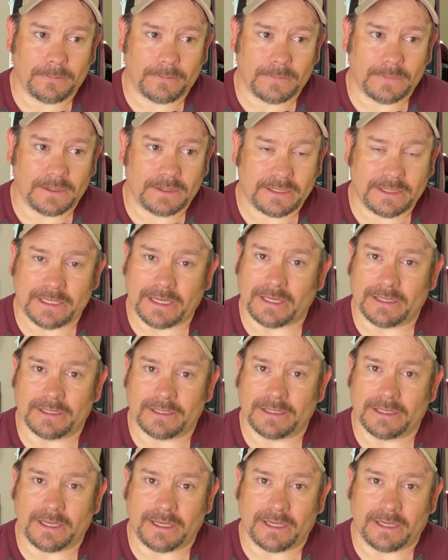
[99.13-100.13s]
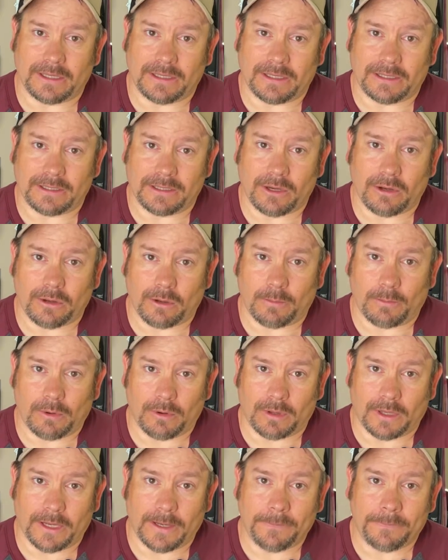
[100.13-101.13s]
sends the Solo
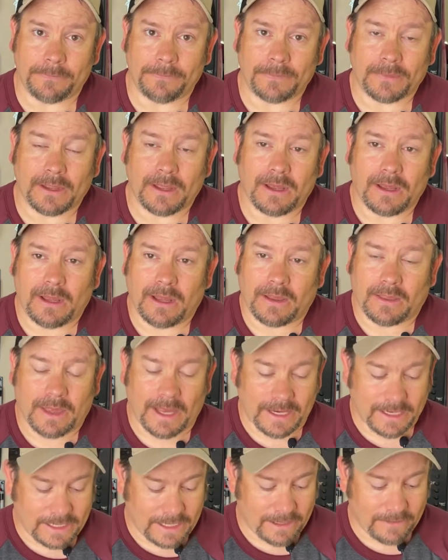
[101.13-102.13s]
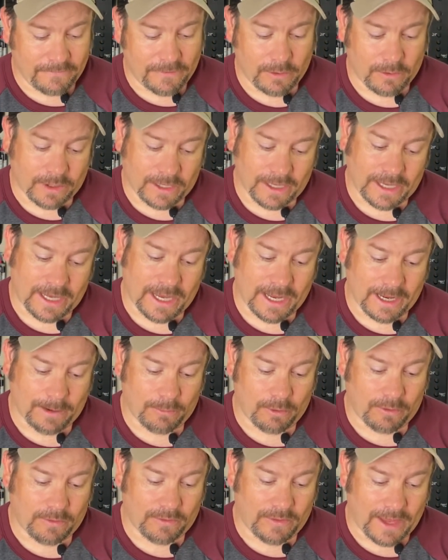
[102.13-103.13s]
Pulley, they give you a
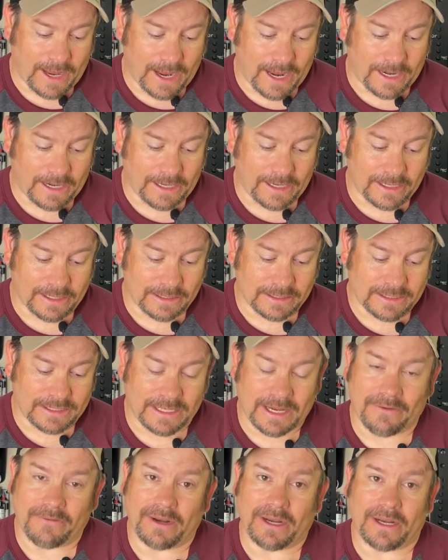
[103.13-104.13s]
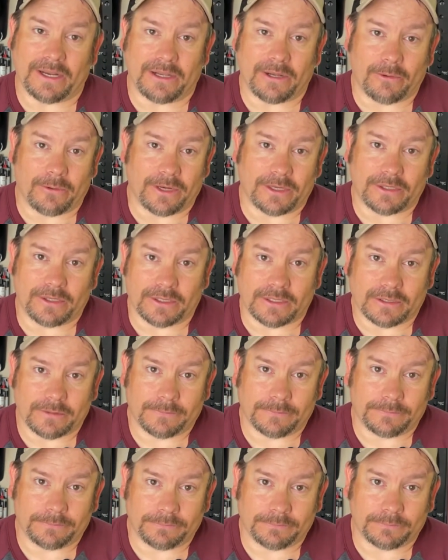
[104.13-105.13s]
cable that is 72 inches.
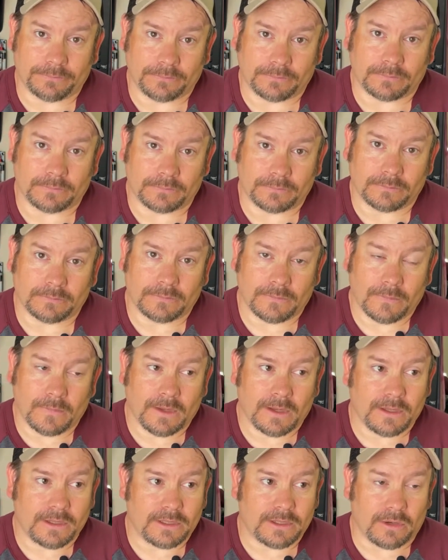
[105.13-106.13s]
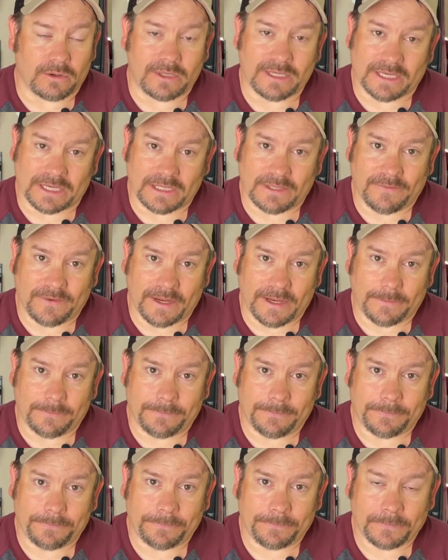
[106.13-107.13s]
So 6 feet.
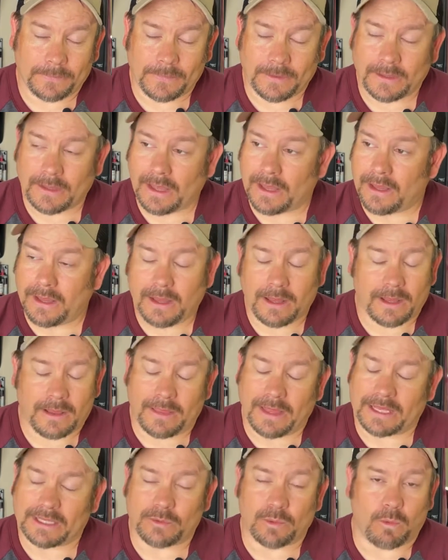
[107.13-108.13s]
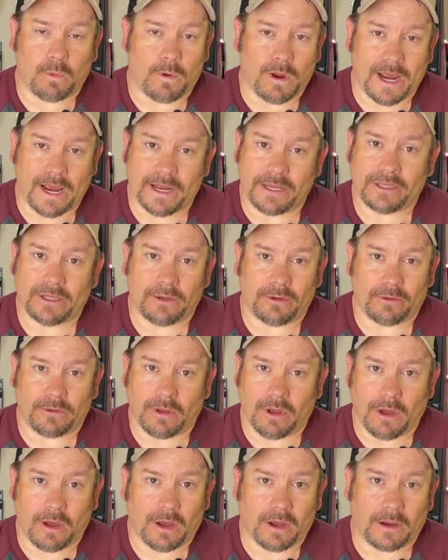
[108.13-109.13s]
That's way too
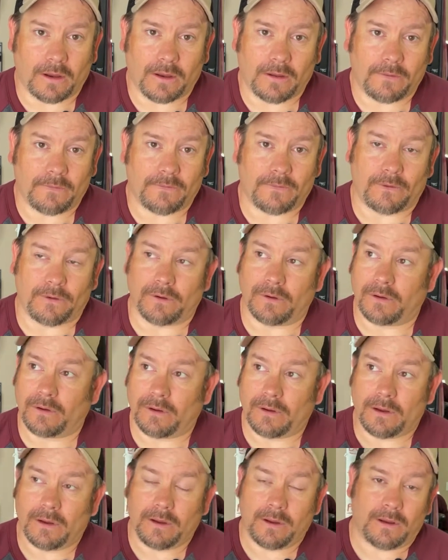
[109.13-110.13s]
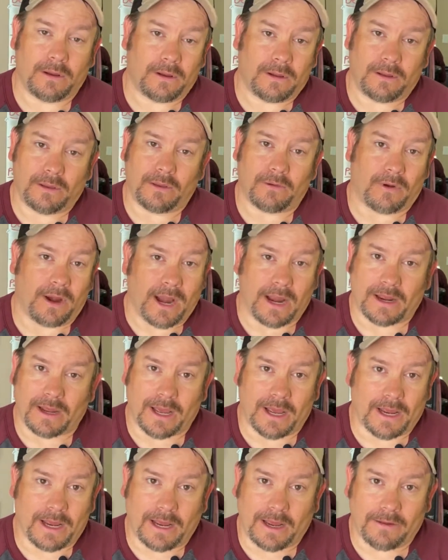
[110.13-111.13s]
long for the rack
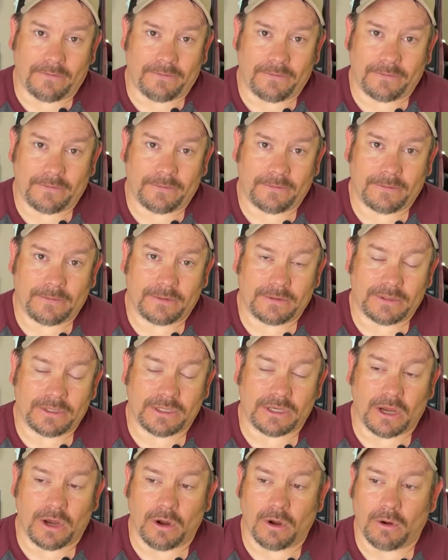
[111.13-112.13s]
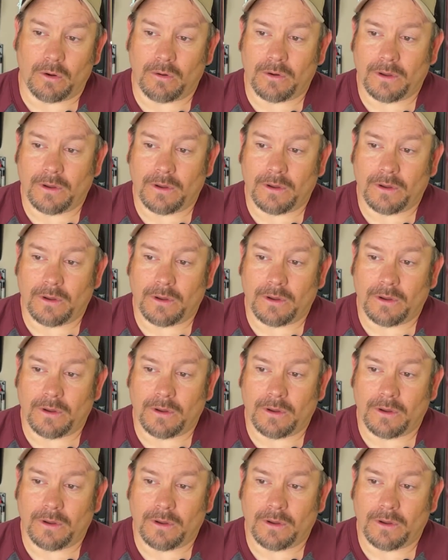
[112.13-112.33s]
I have. So